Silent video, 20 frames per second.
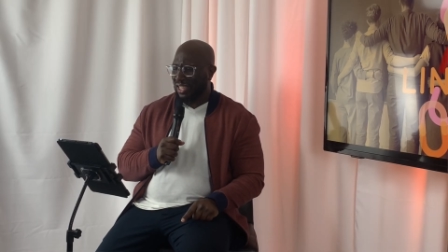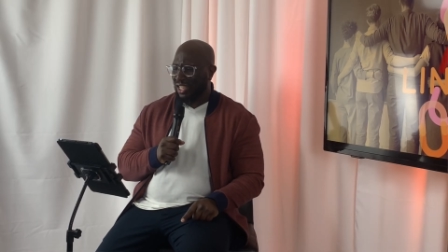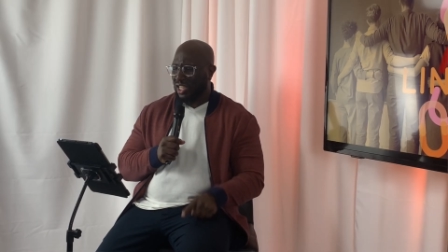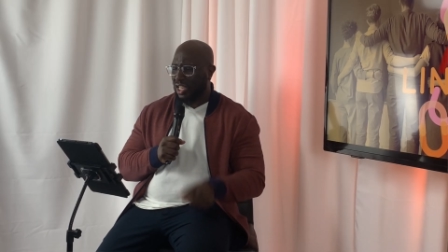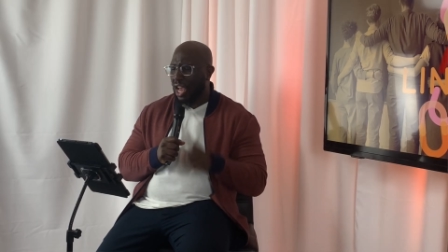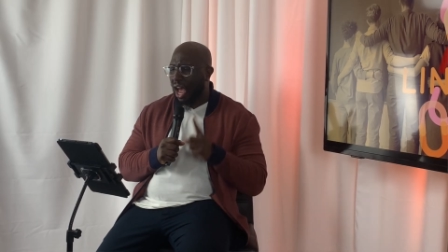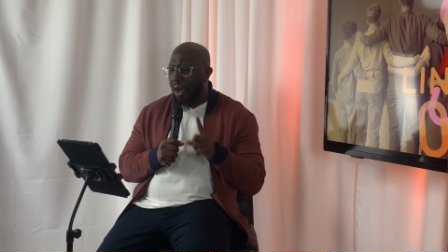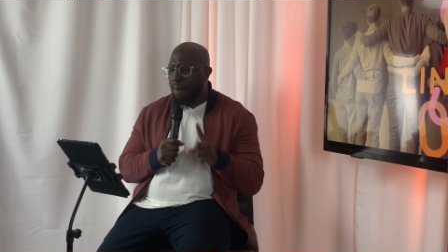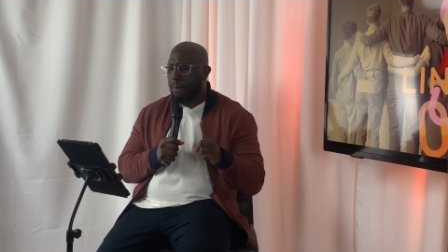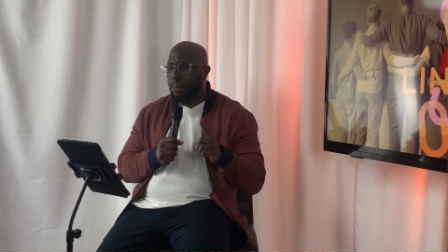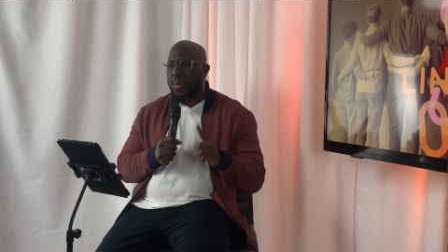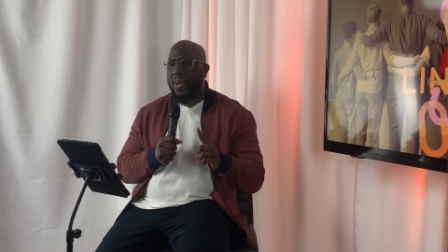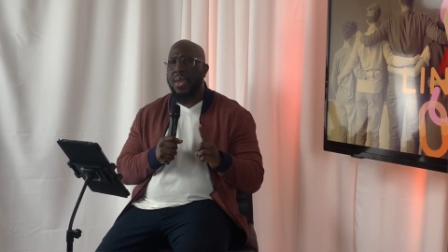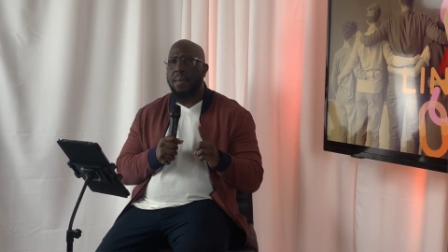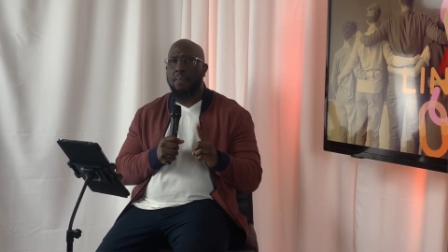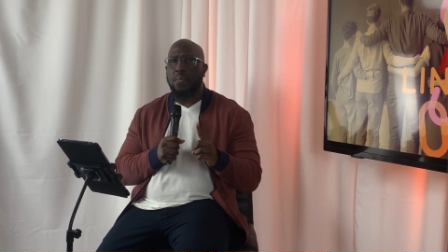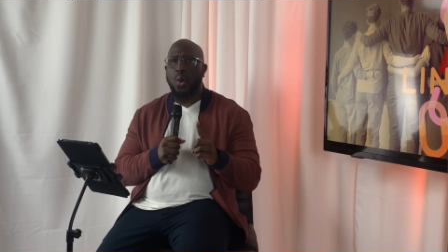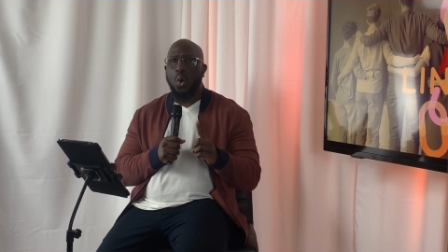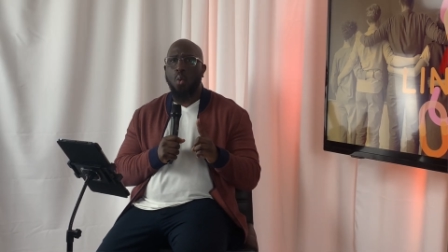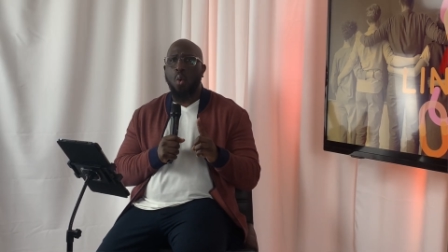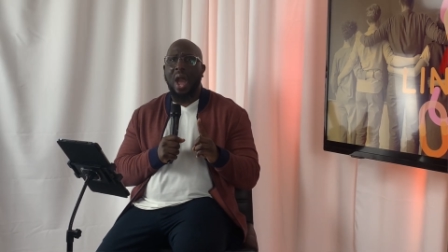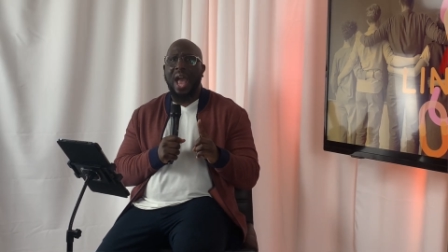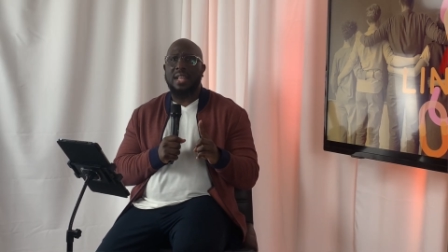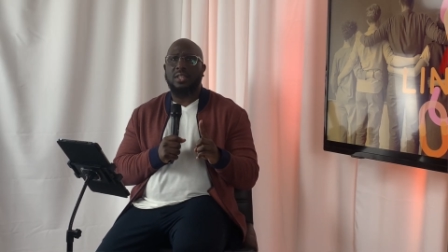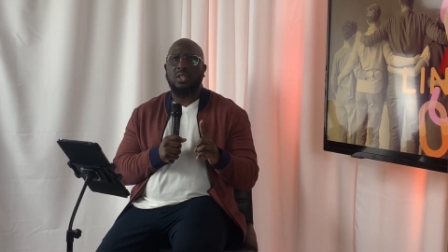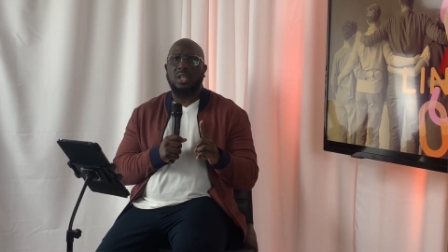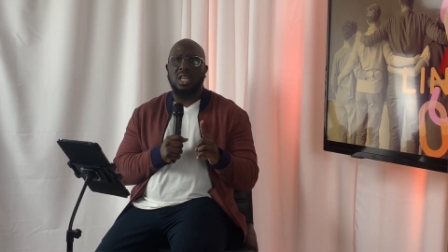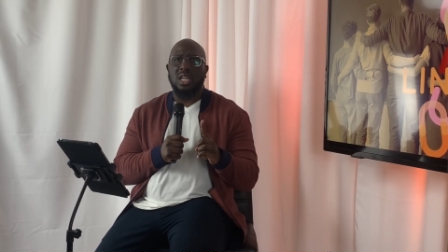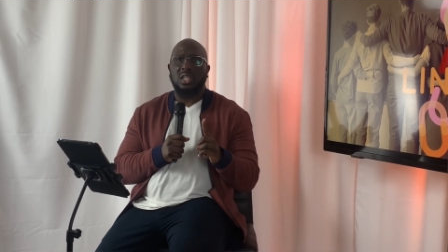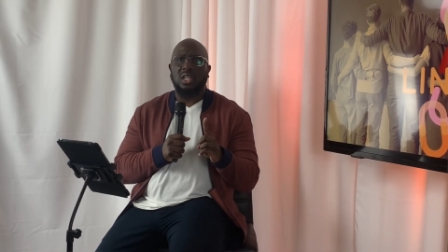Some people,
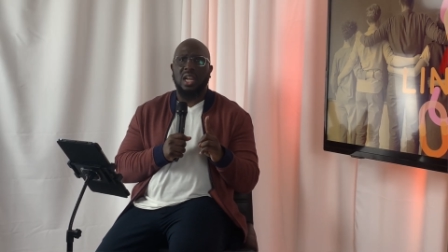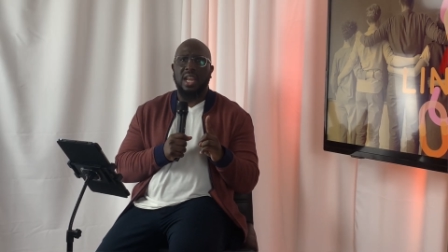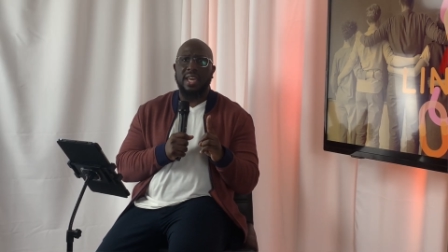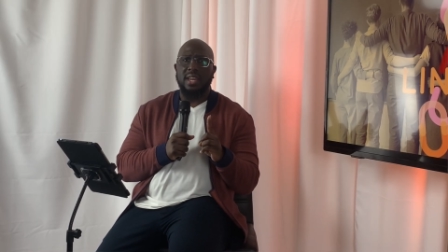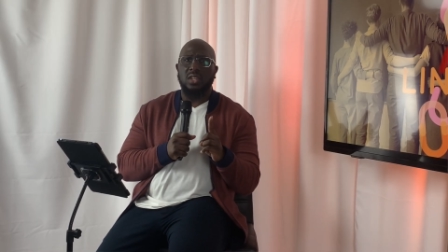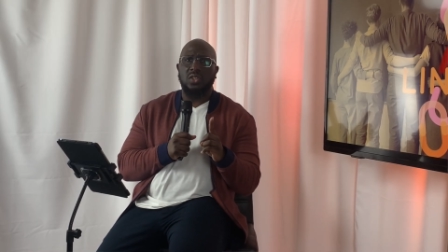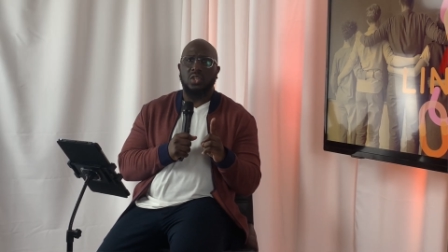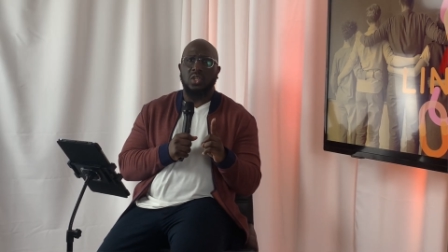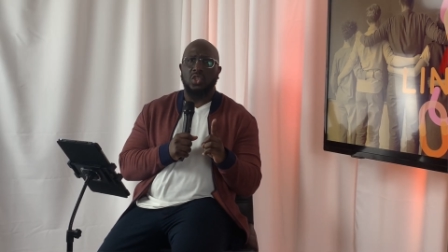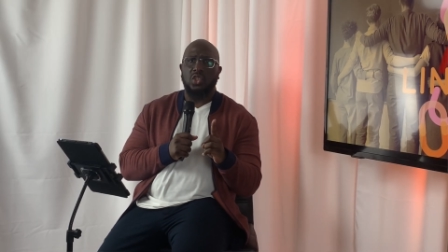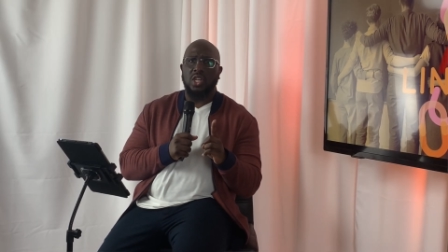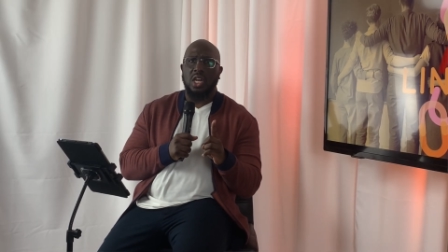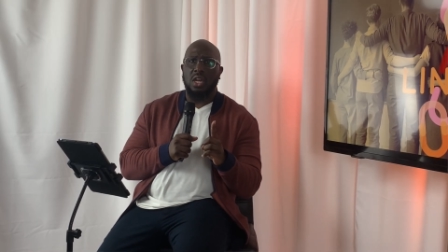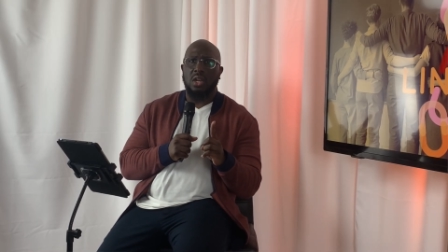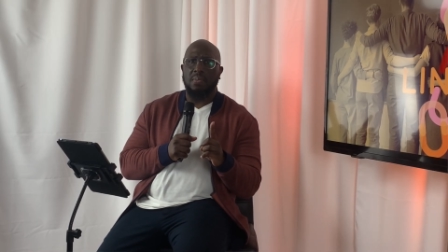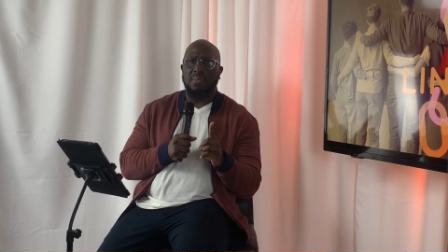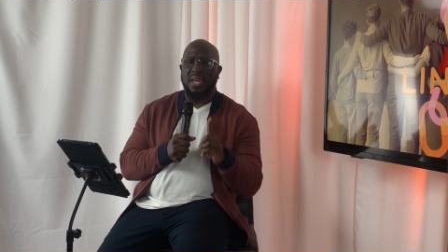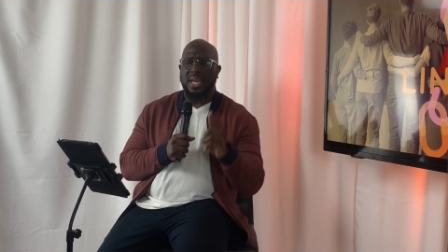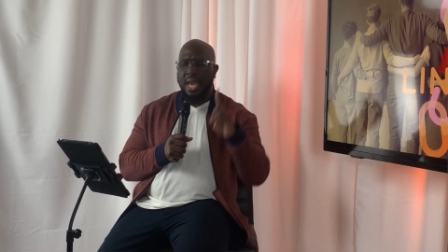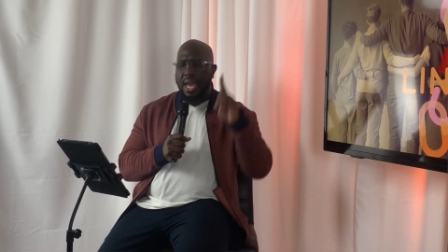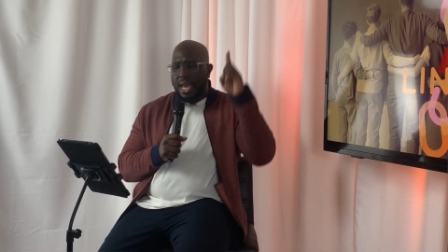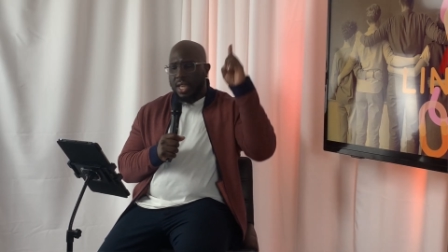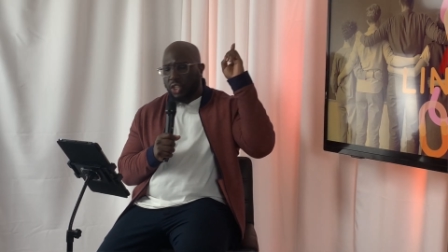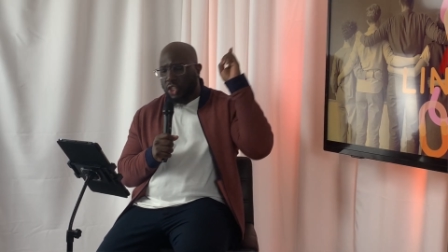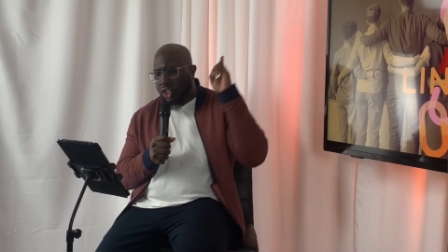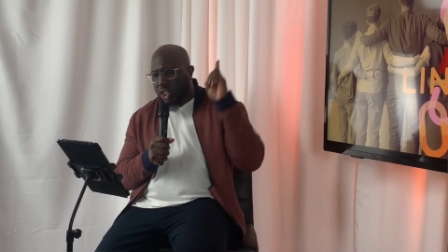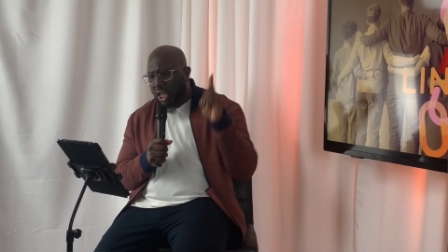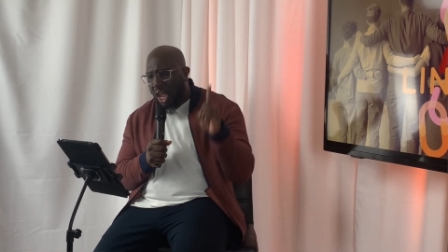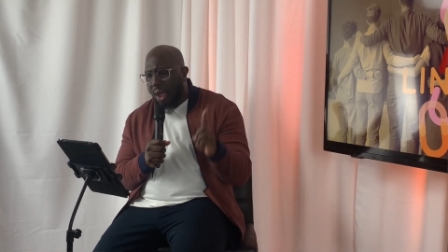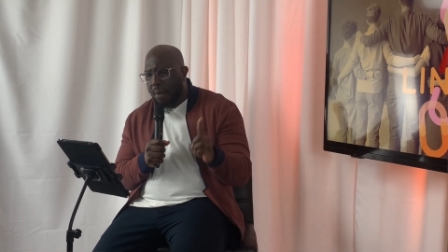watch this, ladies and gentlemen,
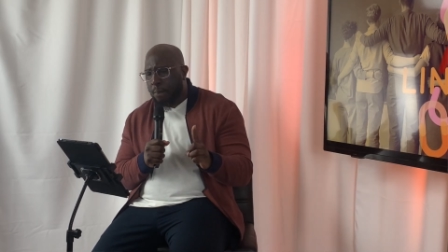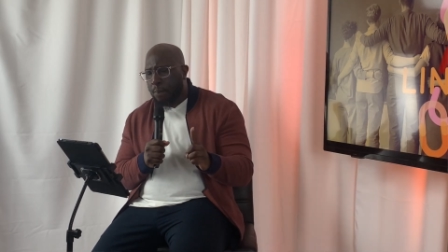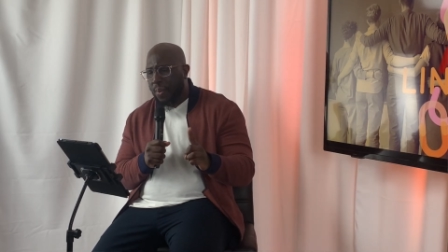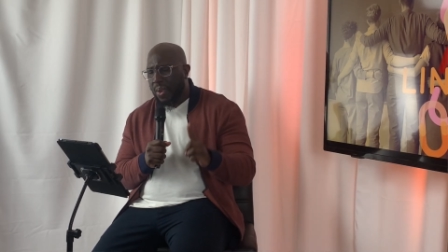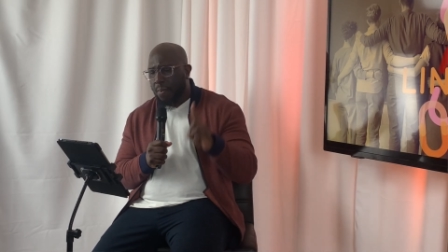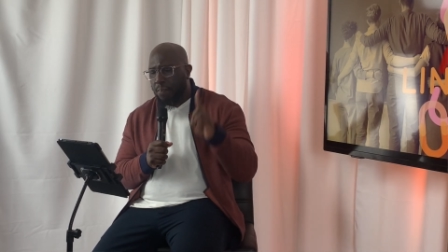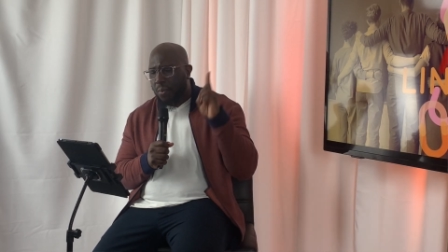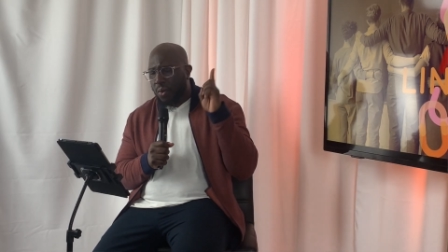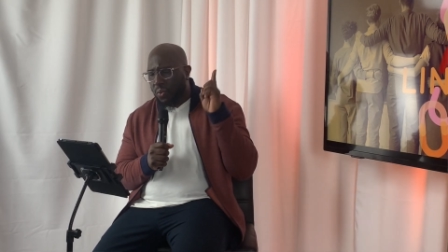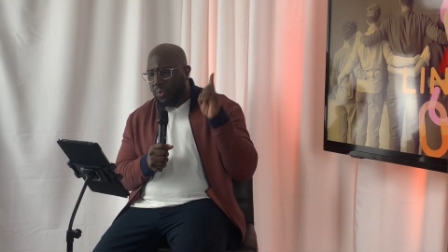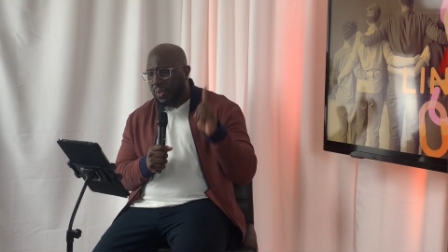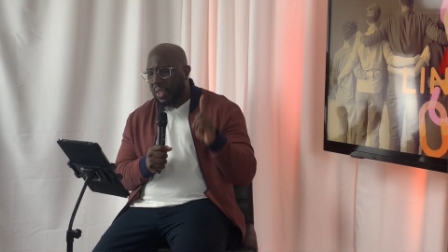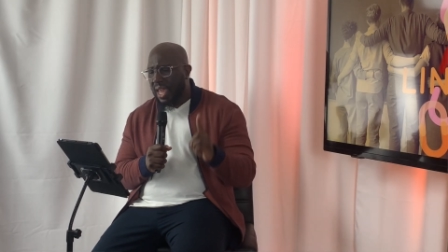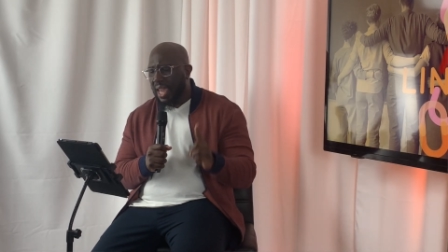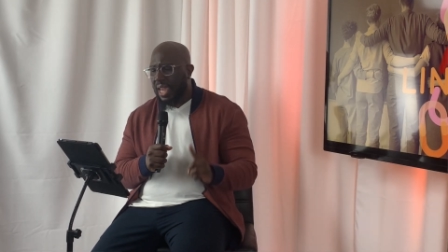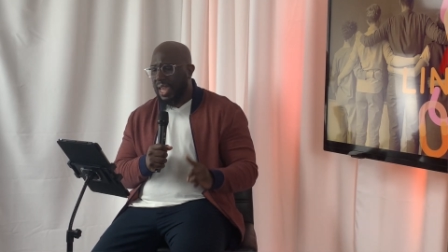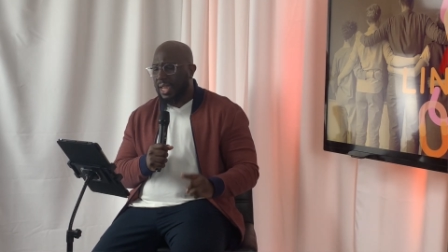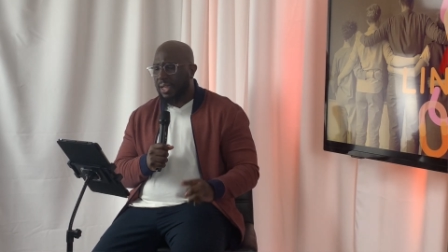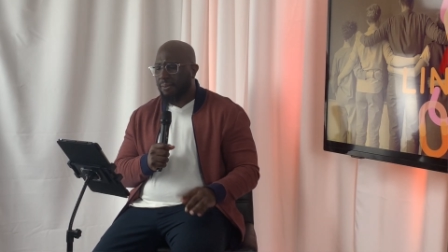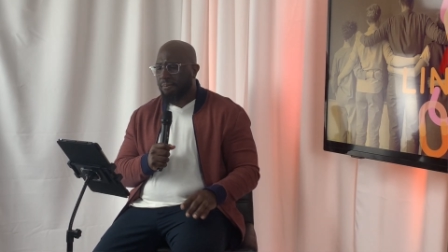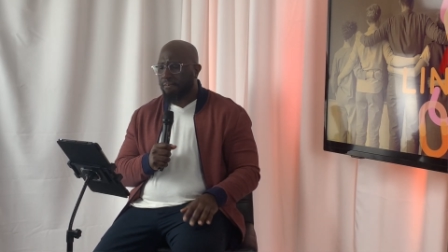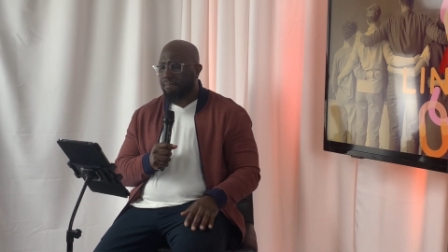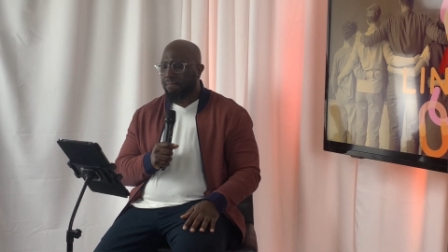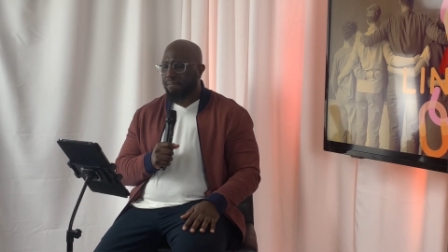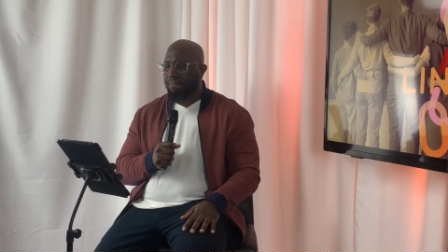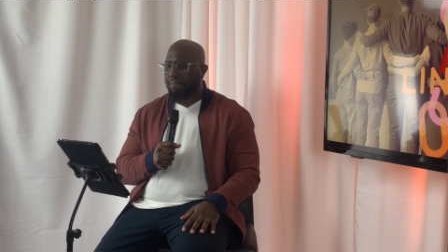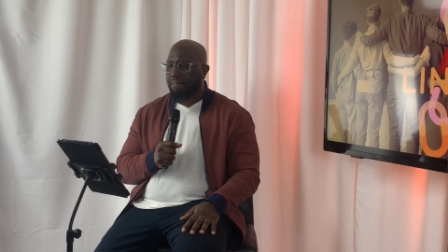some people think